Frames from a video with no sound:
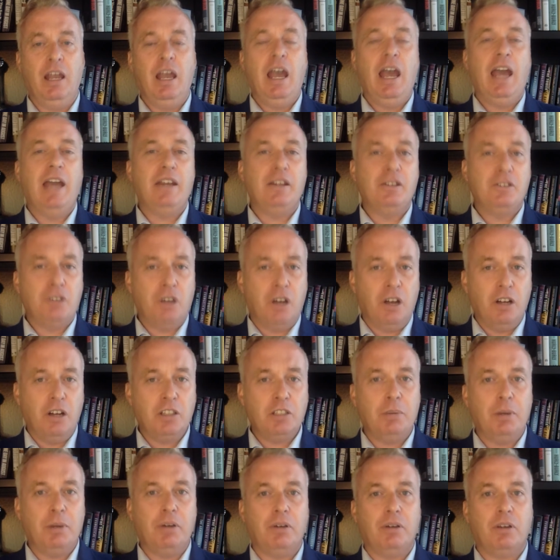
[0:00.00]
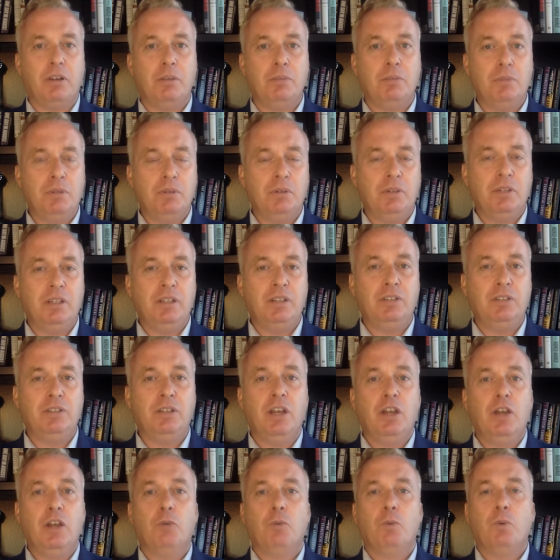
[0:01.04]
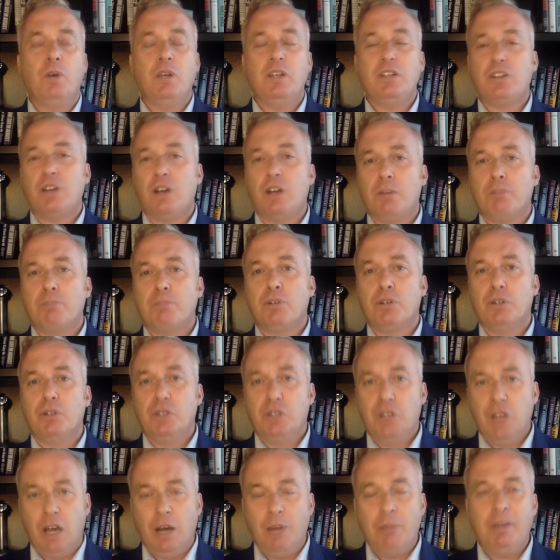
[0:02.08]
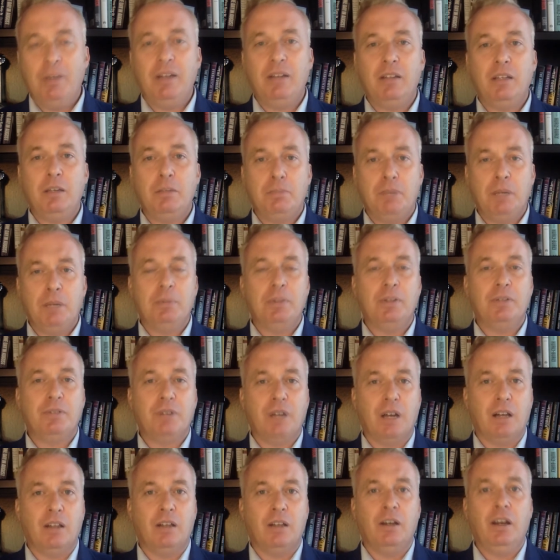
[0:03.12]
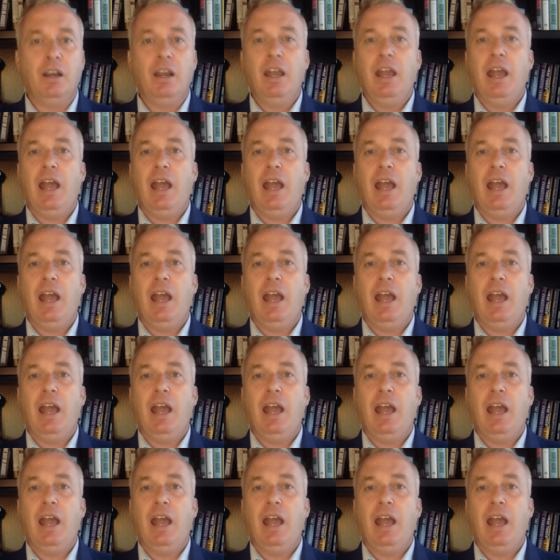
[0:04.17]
And he talks about communities which are predominantly people of color